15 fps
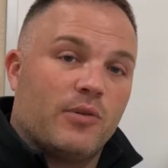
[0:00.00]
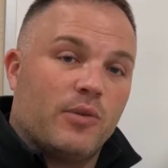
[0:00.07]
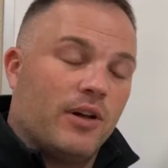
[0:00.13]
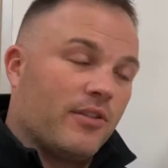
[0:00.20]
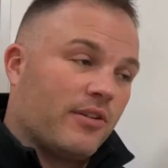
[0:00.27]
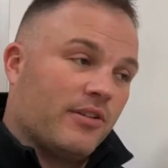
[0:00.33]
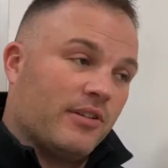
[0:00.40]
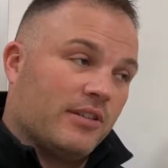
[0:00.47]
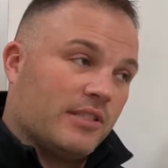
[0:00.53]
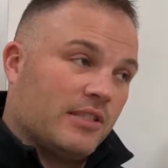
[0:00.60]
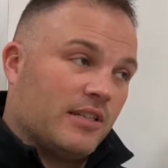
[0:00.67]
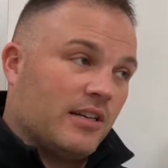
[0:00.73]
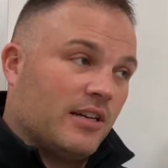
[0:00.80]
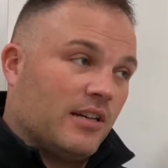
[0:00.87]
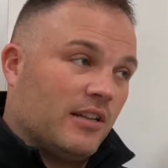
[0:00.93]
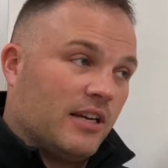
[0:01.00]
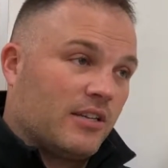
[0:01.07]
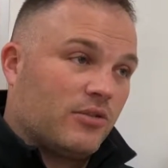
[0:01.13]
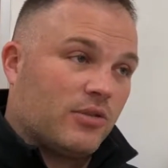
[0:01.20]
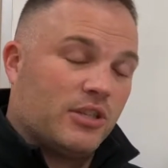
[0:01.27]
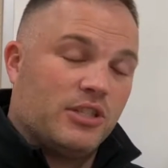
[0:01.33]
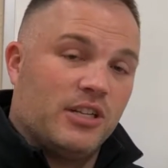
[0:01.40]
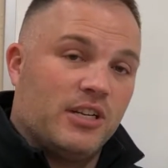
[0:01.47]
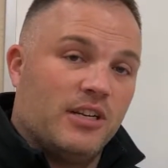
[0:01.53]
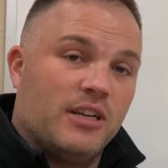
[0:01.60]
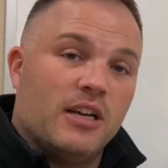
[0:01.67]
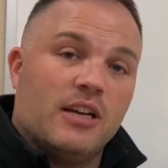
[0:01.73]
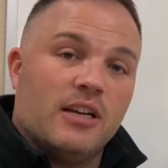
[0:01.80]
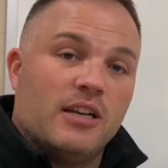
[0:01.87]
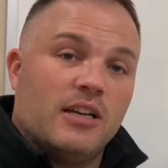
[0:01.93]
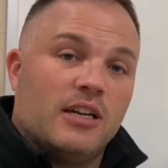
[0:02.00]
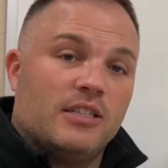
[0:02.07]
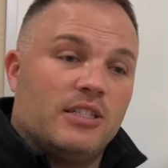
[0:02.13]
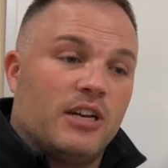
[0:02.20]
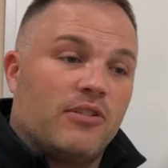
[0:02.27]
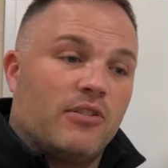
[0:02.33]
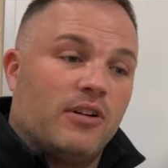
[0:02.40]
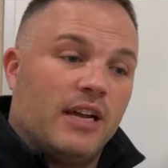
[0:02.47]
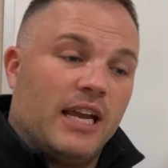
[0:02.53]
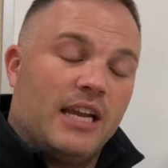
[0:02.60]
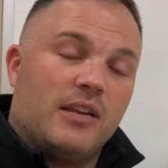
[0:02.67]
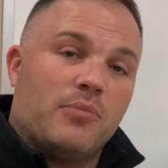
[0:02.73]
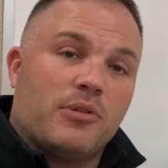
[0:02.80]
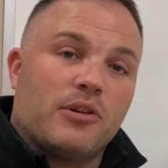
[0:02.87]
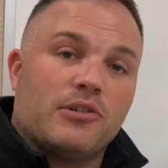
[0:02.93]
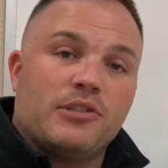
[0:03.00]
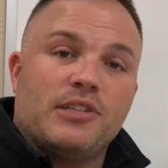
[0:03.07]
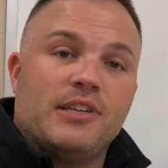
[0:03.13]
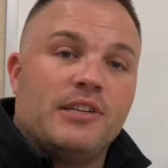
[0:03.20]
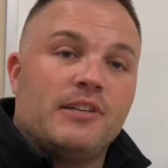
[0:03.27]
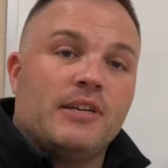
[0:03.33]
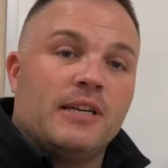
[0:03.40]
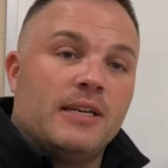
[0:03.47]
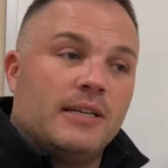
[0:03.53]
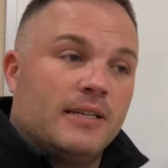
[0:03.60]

whether it's an electrician, a general handy person,